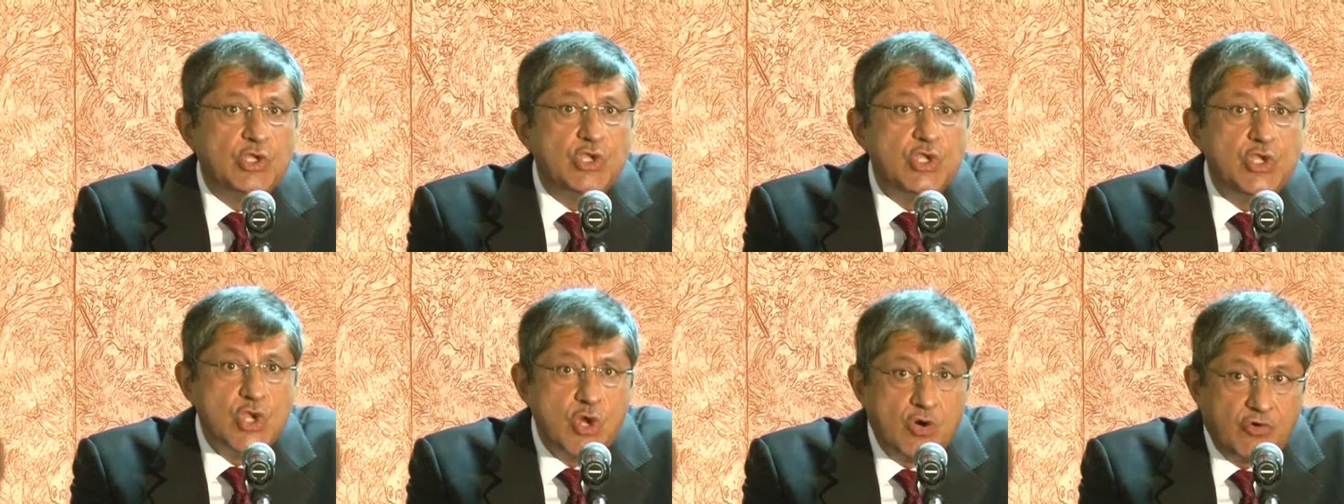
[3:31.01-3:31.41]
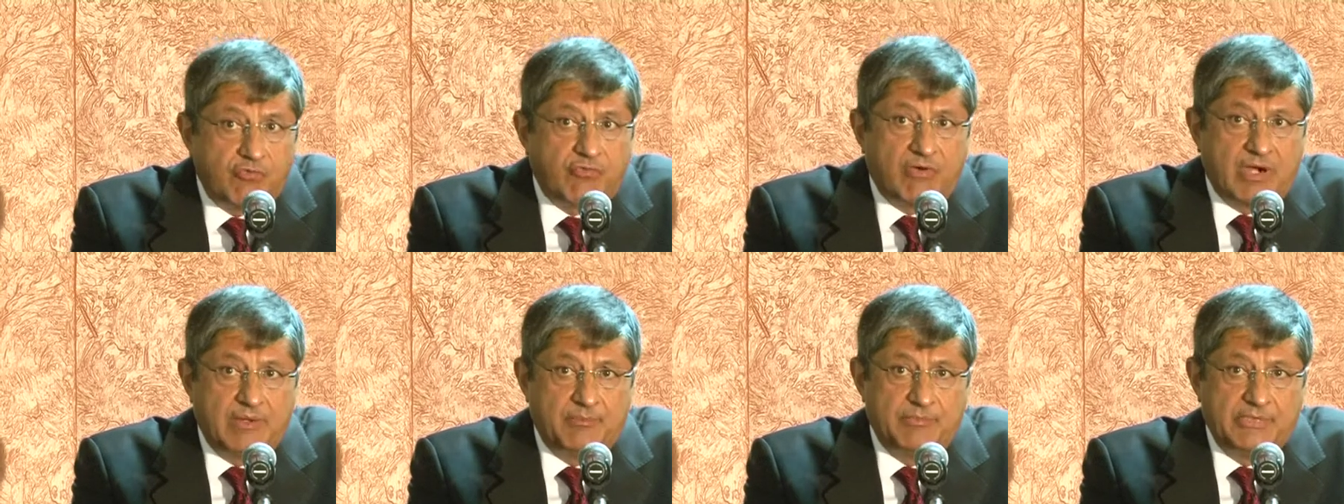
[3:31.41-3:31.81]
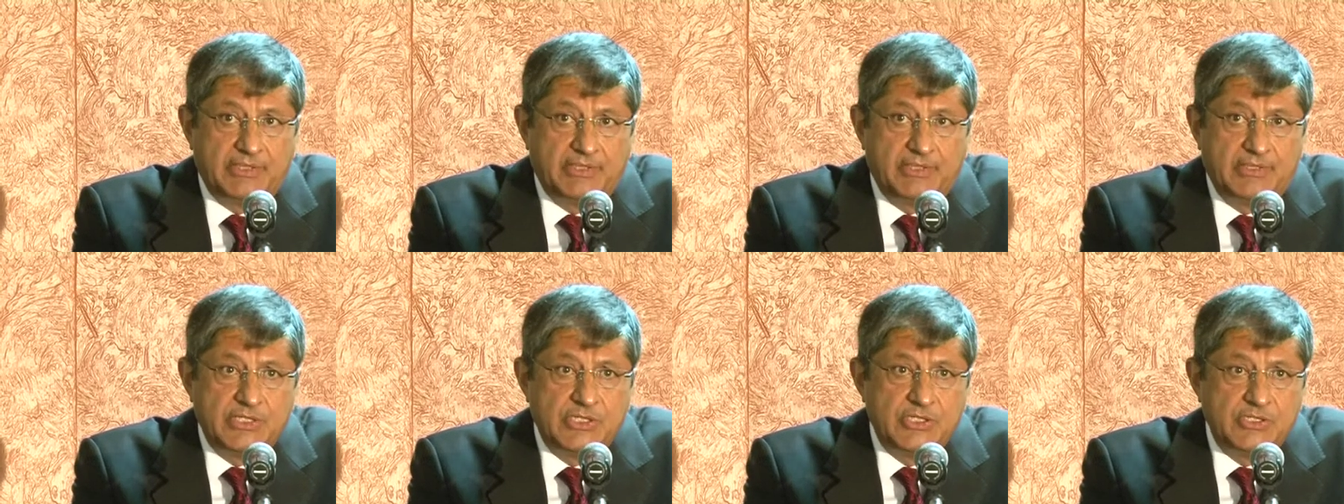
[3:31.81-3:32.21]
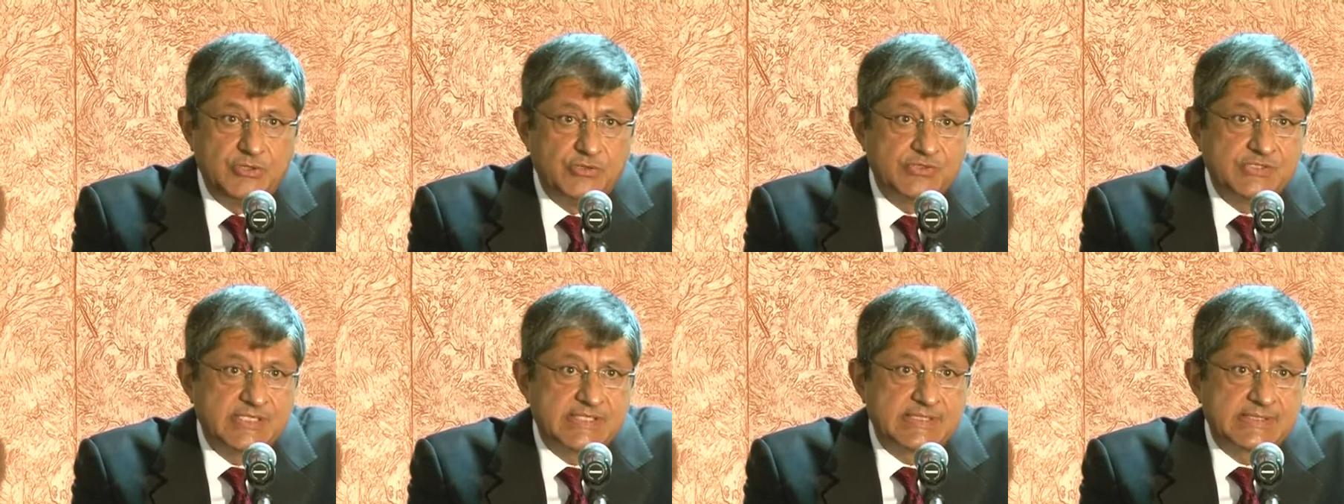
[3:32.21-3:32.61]
no farmer
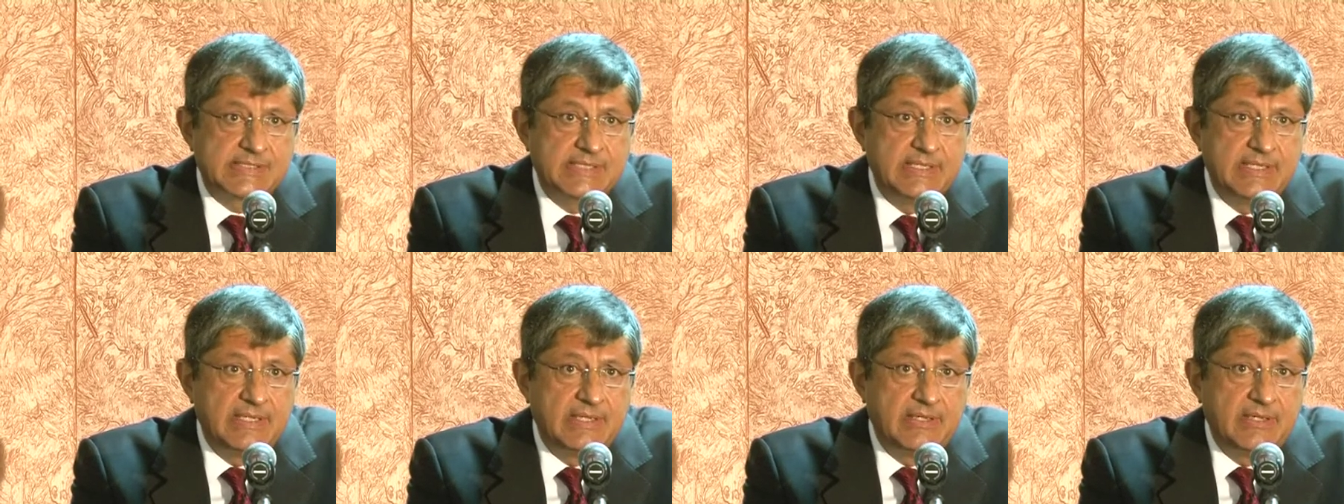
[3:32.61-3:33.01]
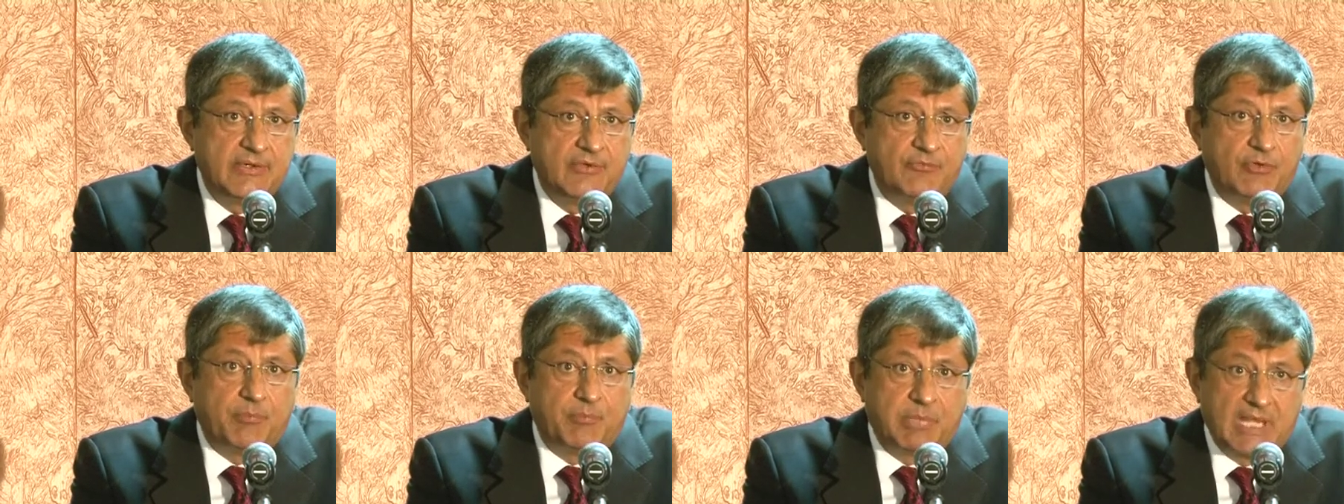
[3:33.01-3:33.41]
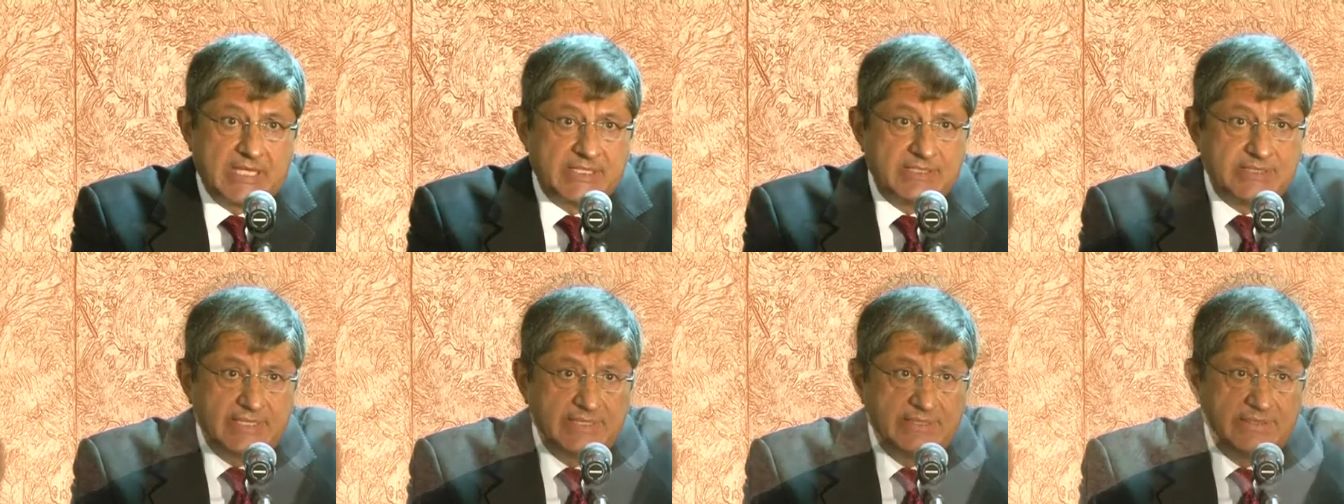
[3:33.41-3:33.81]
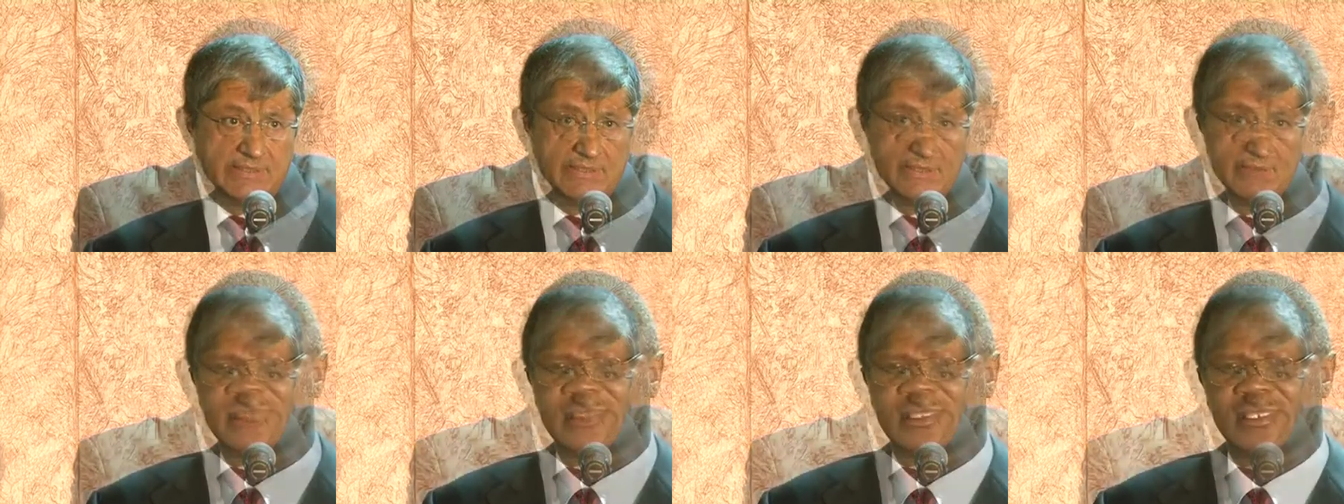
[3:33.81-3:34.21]
uses for planting.
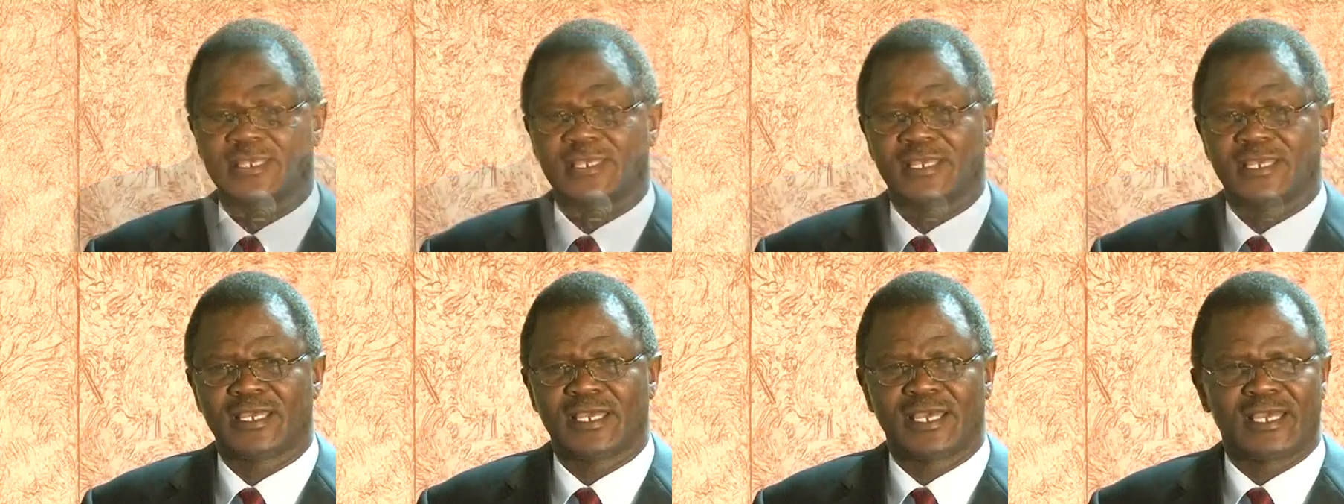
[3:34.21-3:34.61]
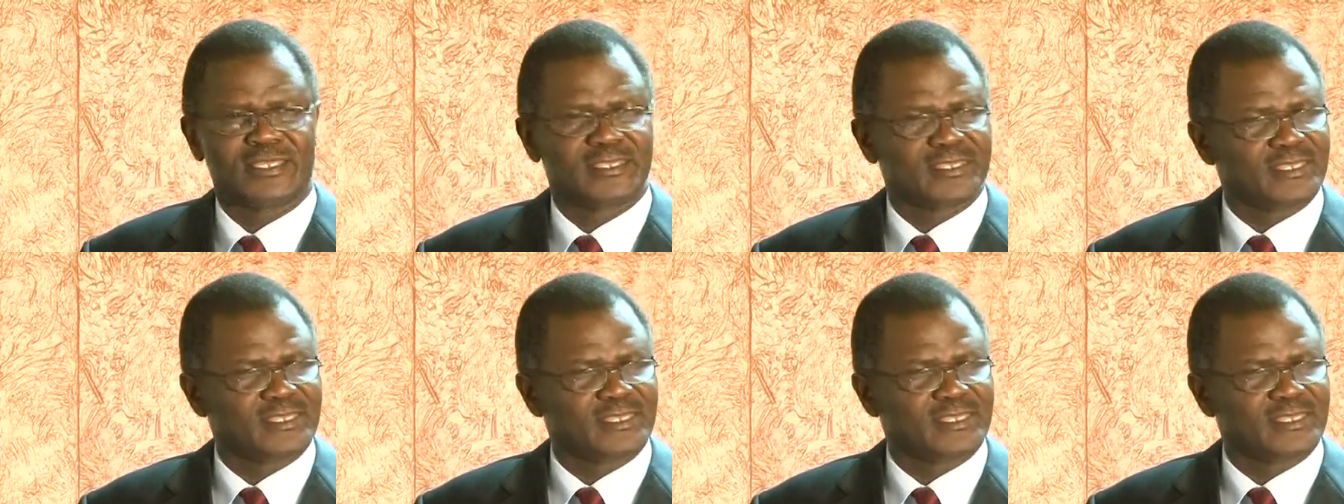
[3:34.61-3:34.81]
Thank you.